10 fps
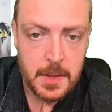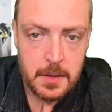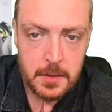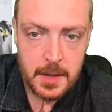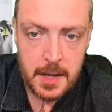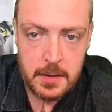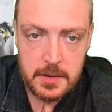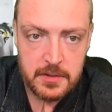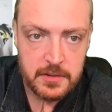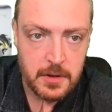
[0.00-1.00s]
Okay, well,
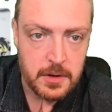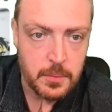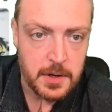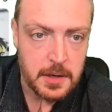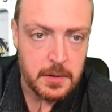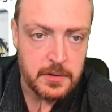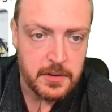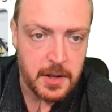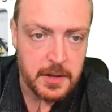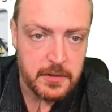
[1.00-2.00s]
this is kind of what it looks like.